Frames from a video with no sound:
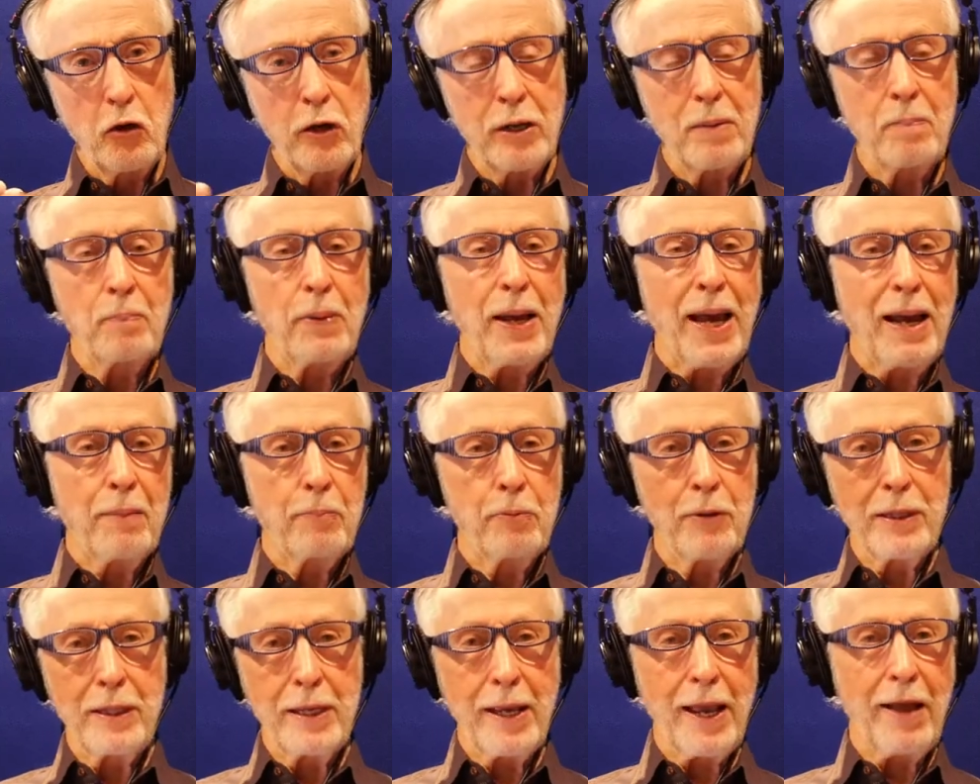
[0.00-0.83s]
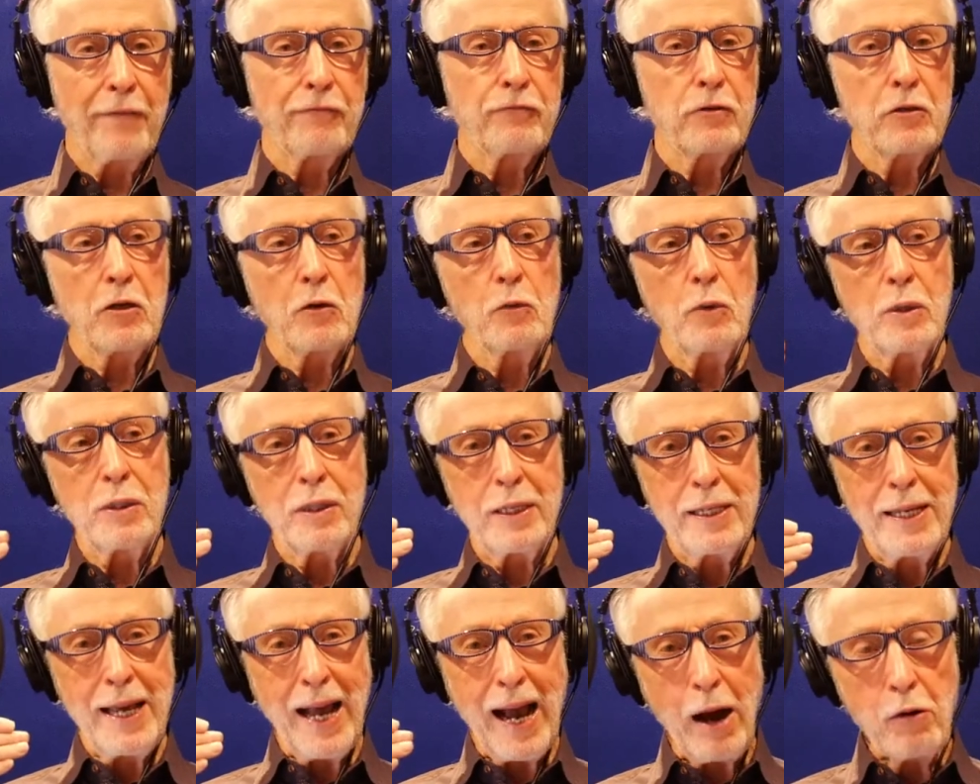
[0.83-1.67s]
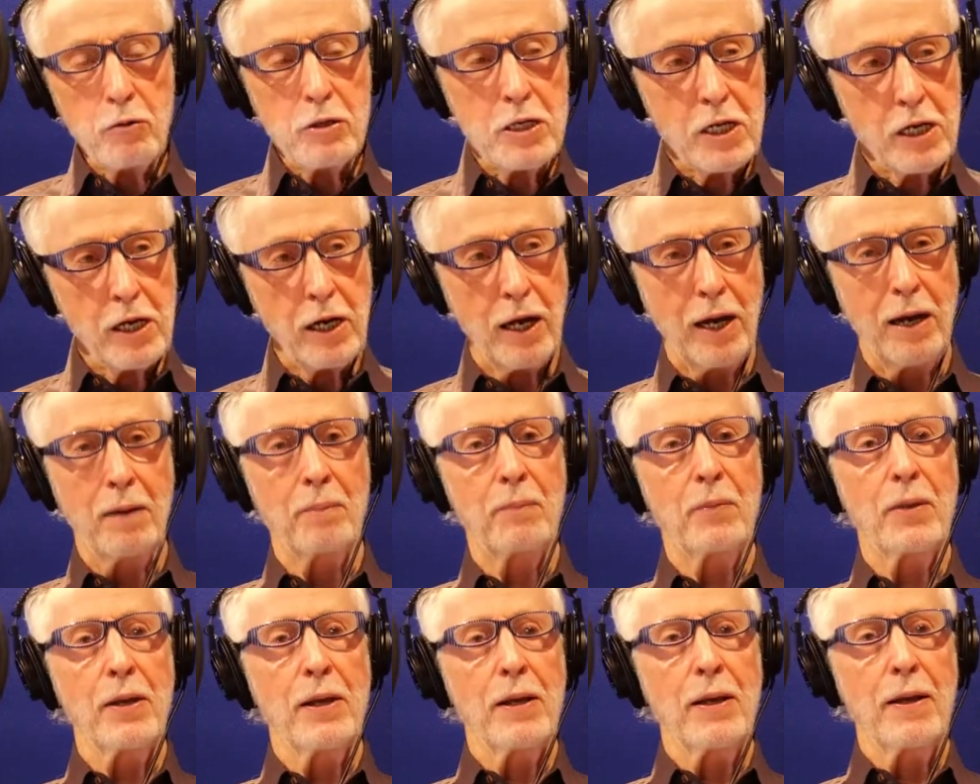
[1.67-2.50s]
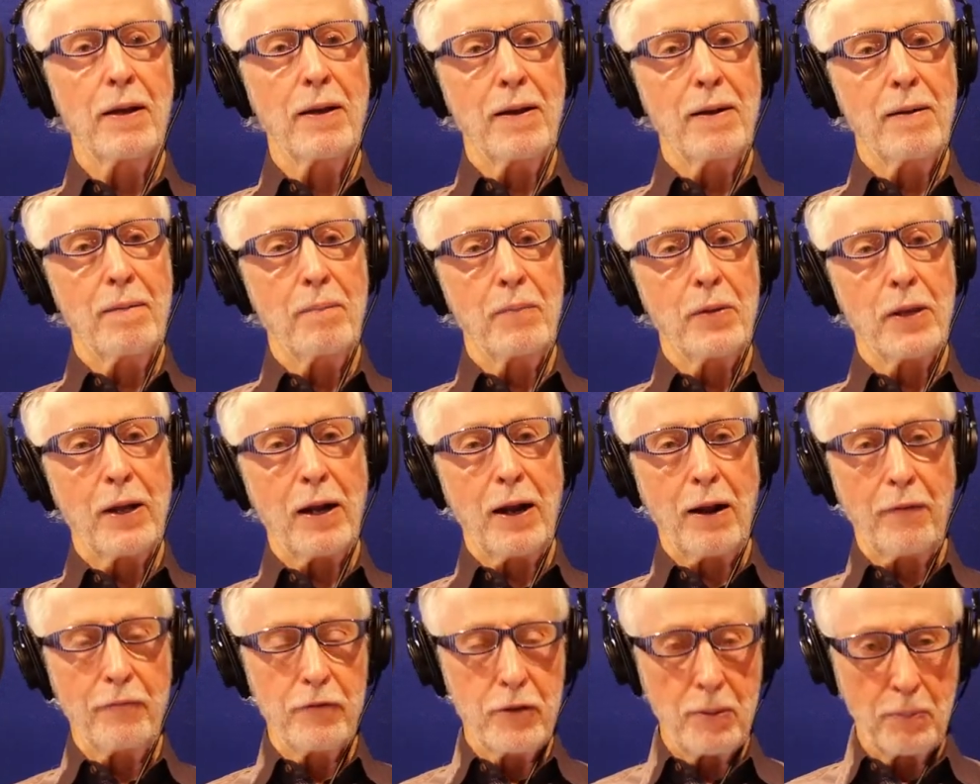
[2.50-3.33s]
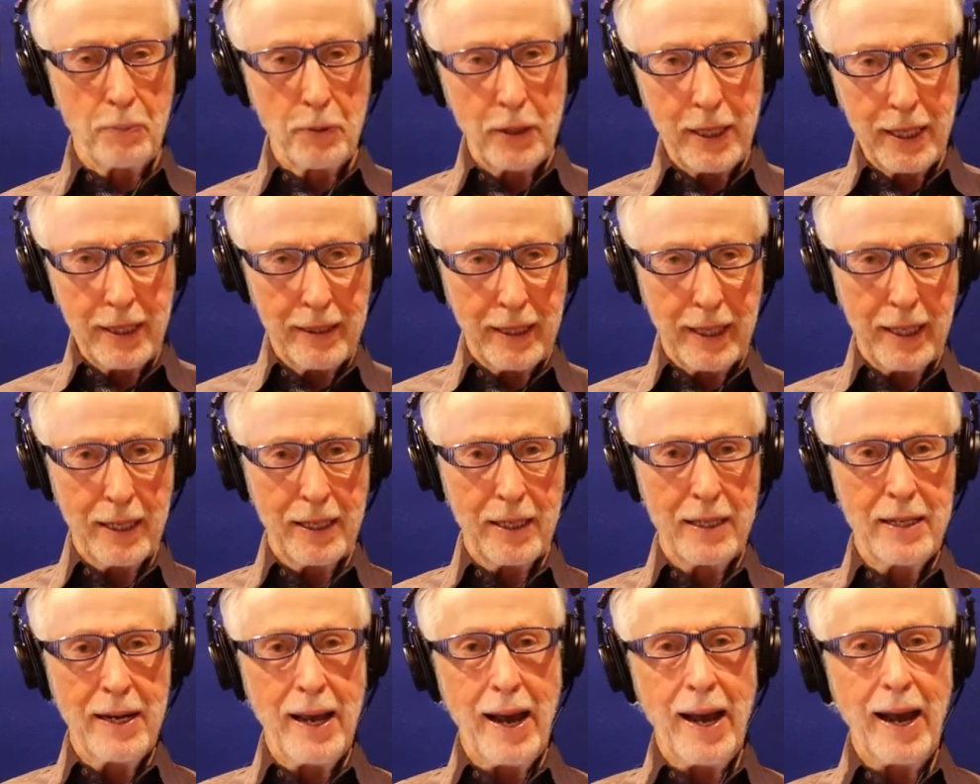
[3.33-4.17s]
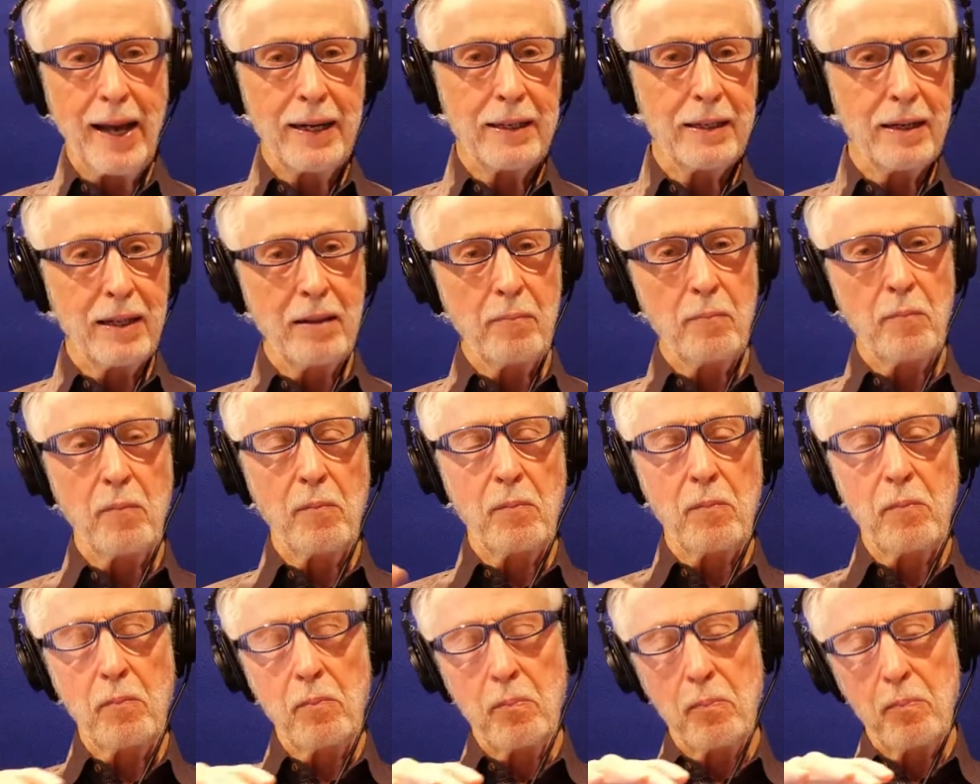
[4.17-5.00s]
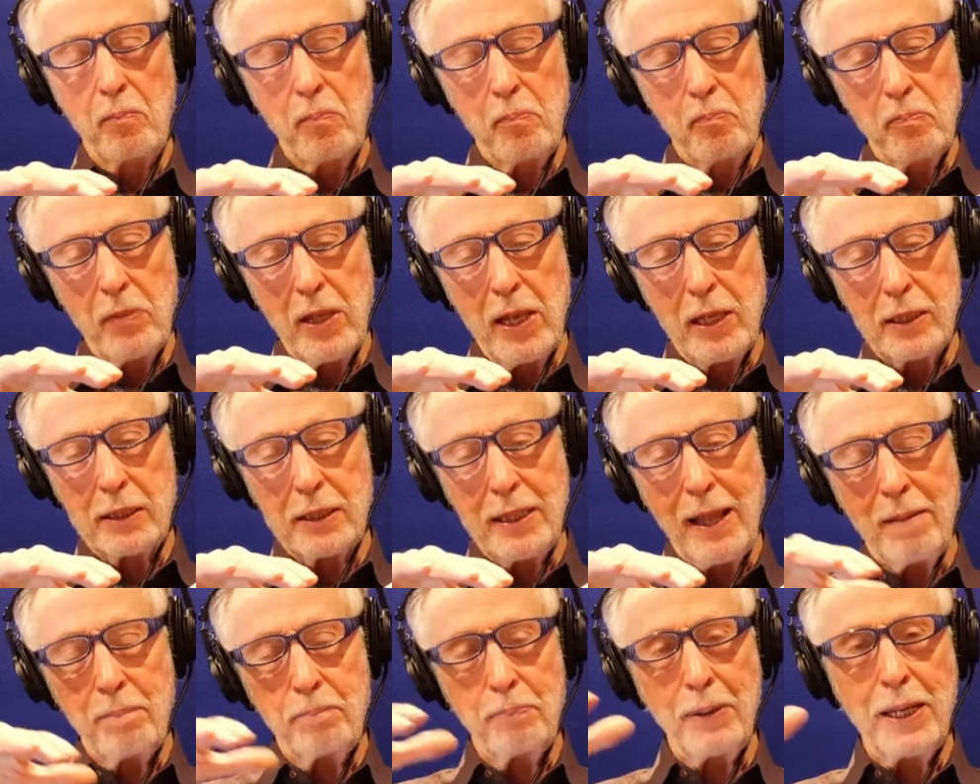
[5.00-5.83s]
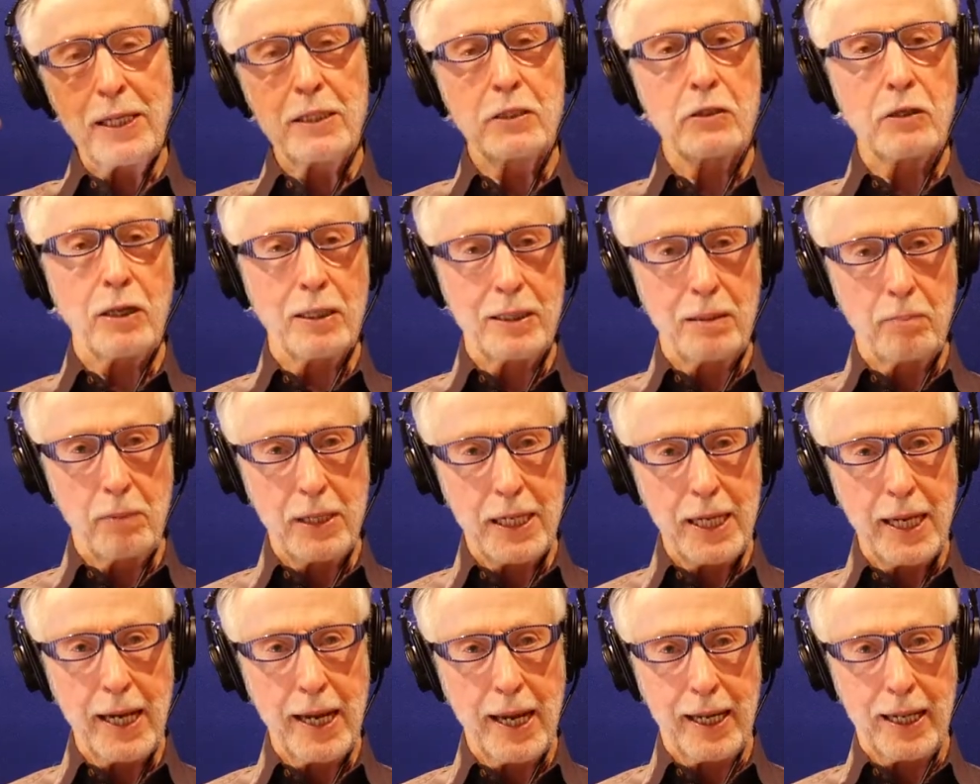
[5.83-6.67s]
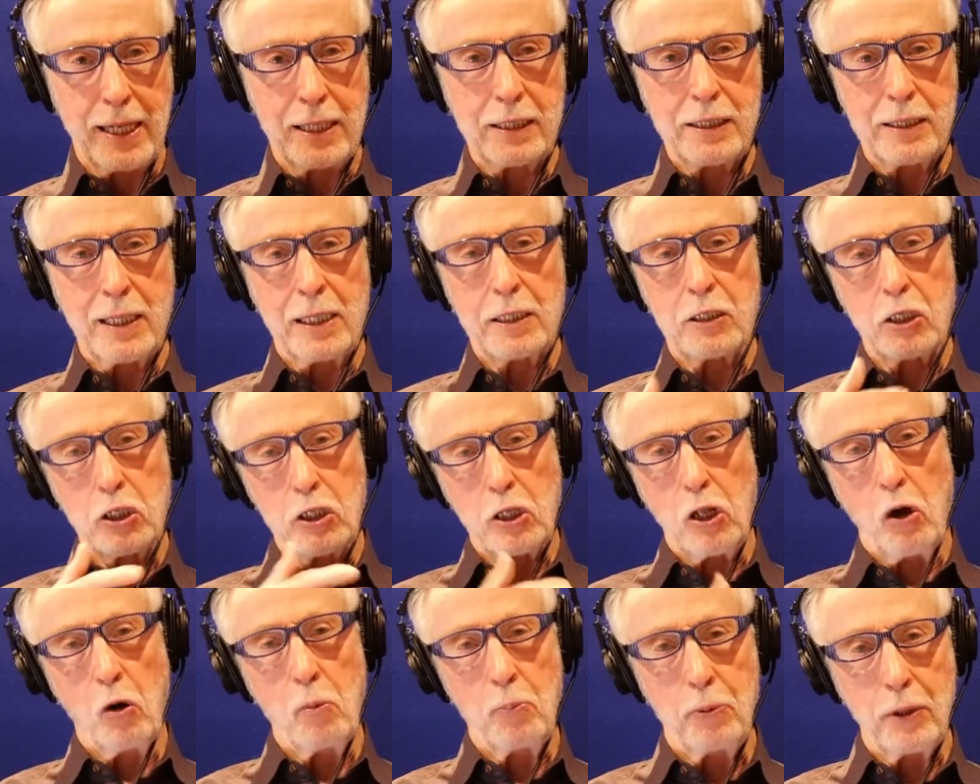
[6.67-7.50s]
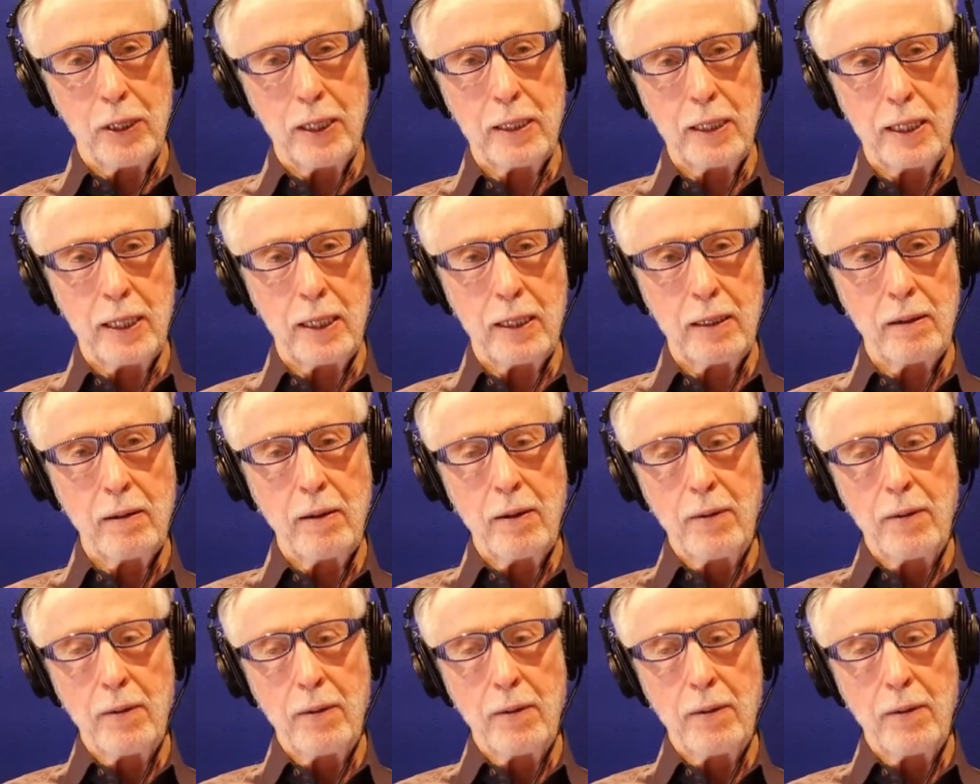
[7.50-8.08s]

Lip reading: and bad breathing have to do with the outcome of the breathing. It's not based on the mechanics, like slow breathing